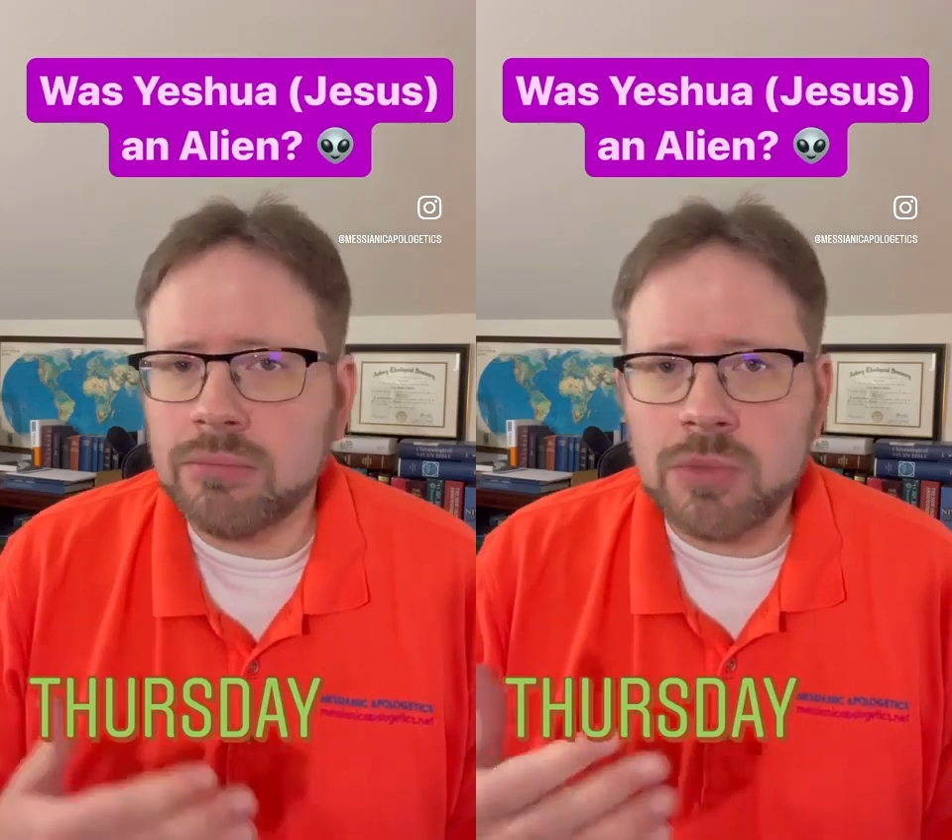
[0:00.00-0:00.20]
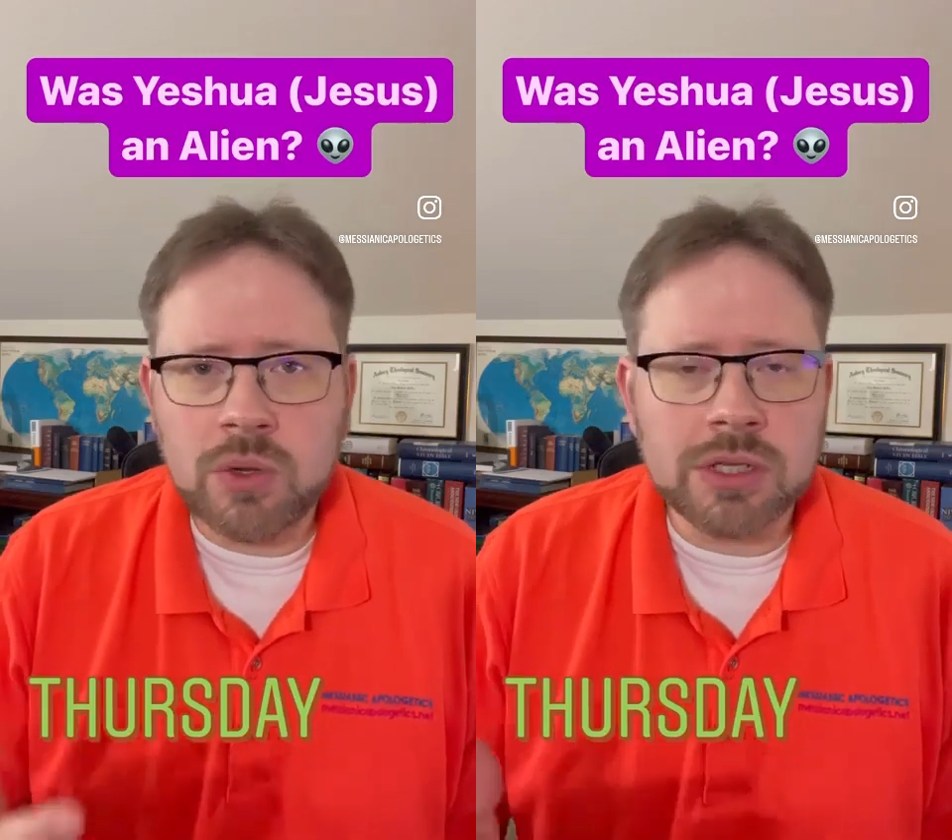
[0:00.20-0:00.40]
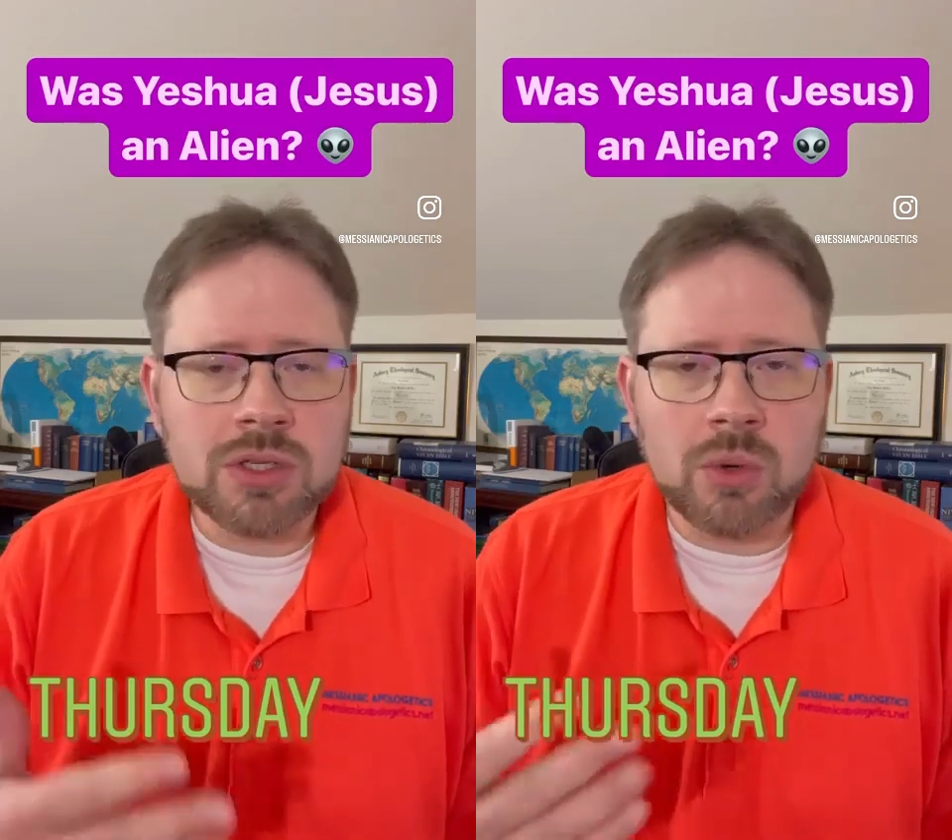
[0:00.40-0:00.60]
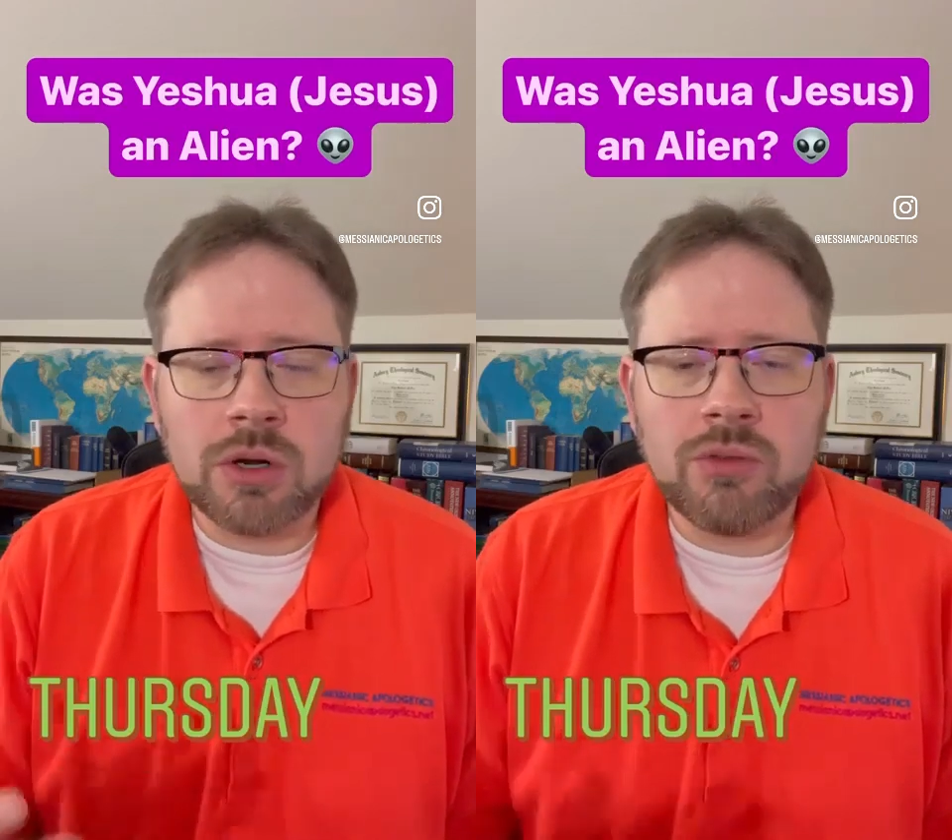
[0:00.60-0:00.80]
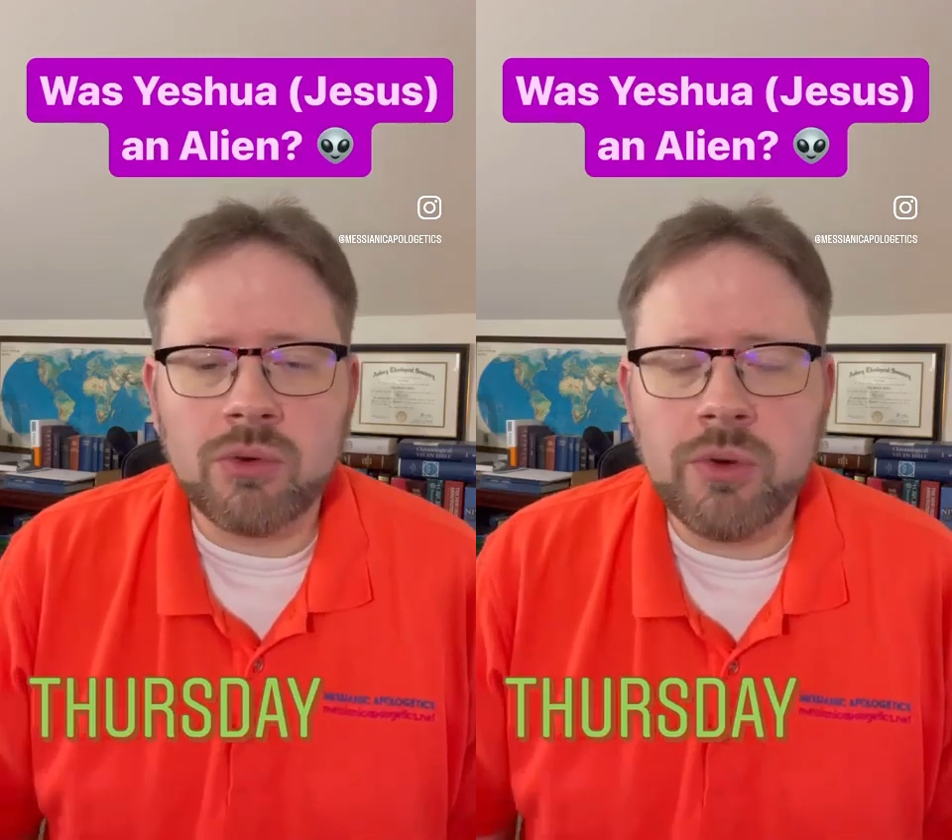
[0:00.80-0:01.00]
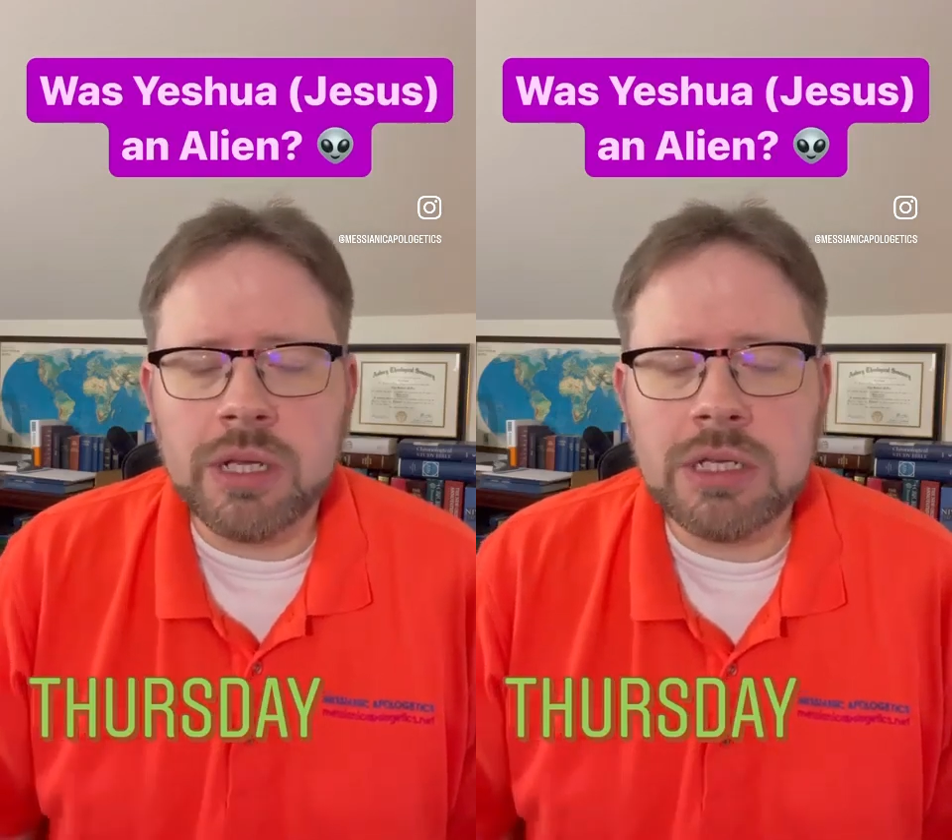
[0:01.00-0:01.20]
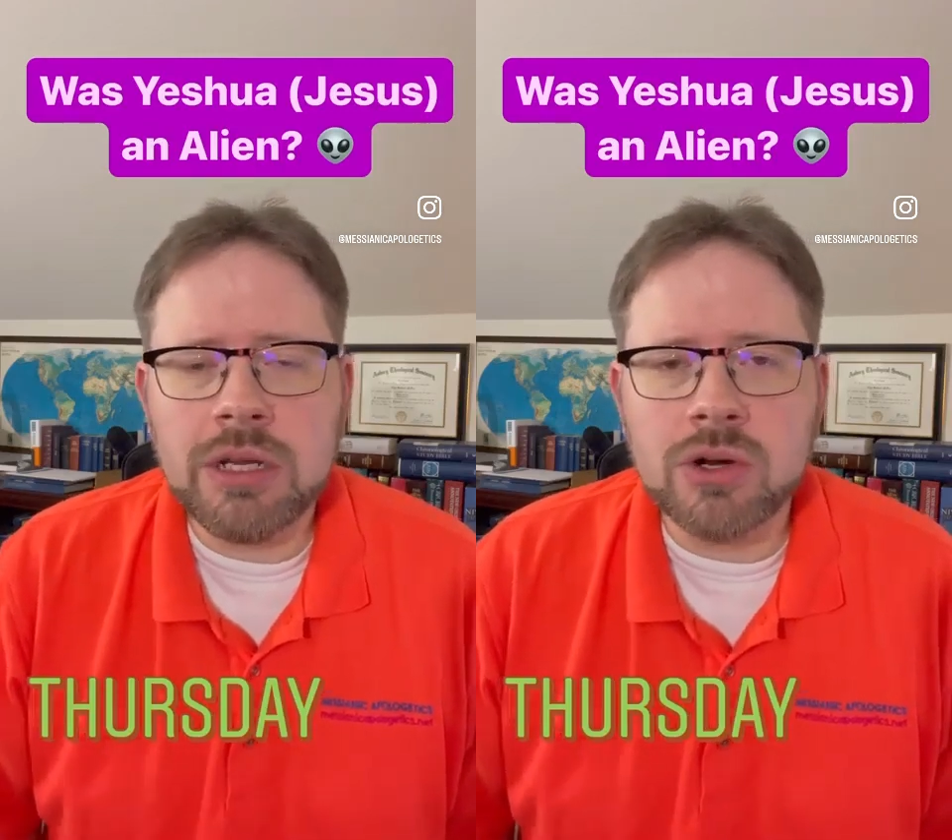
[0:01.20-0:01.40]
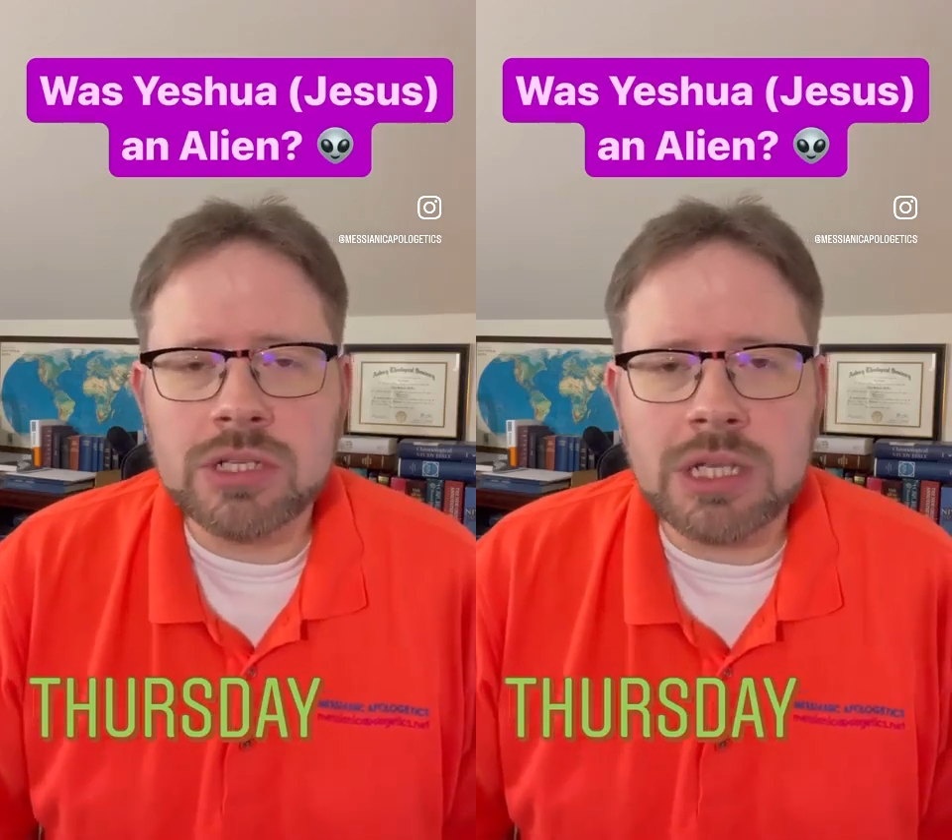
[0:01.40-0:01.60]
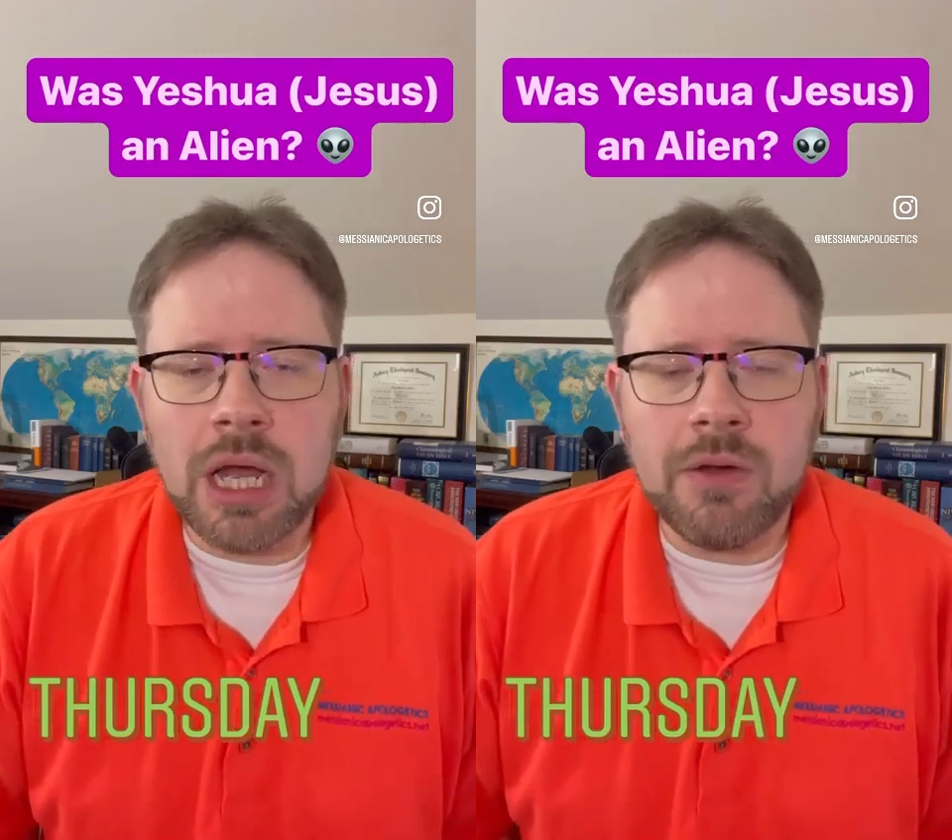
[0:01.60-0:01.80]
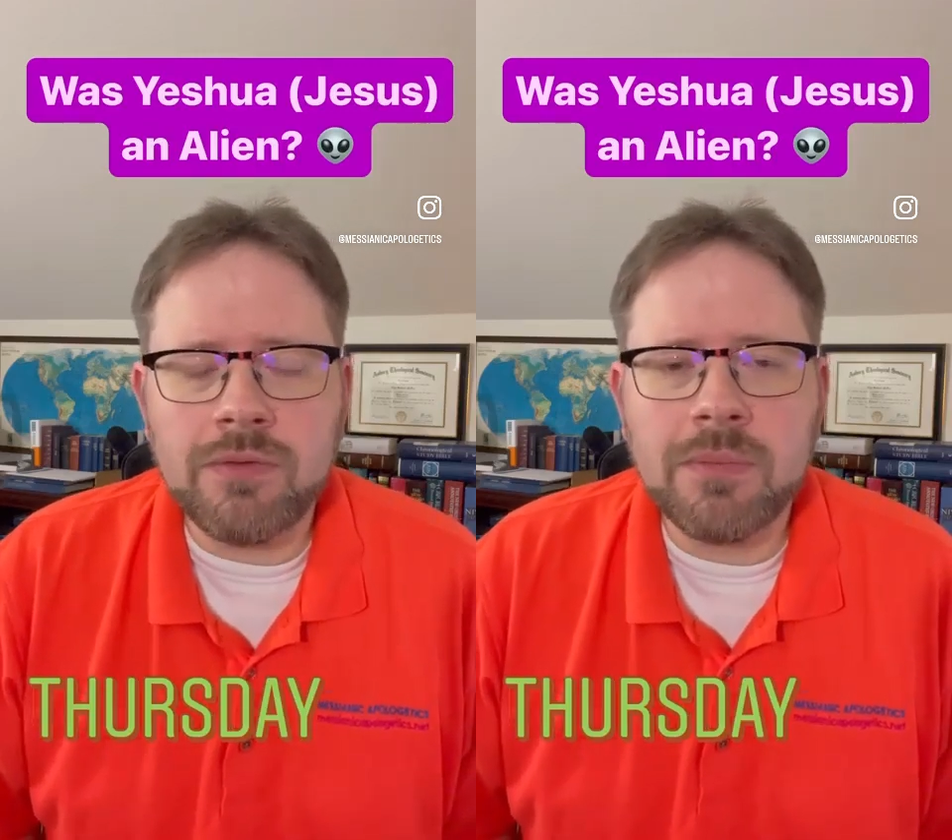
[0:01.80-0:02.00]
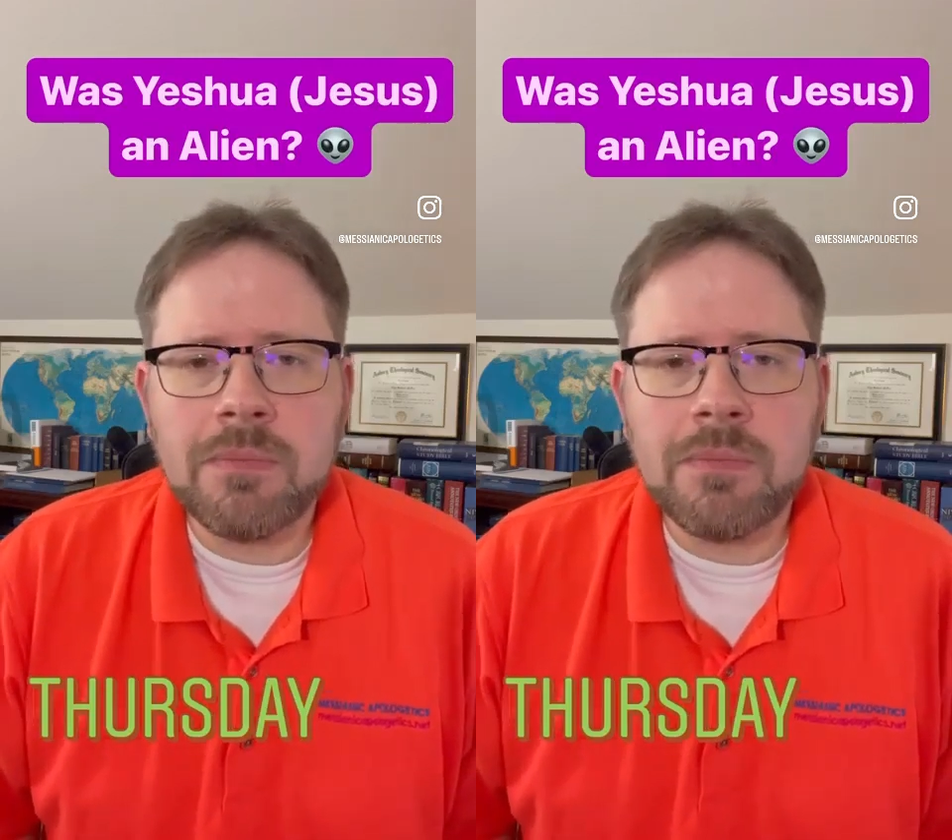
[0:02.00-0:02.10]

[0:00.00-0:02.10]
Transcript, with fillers: you can sort through it yourself.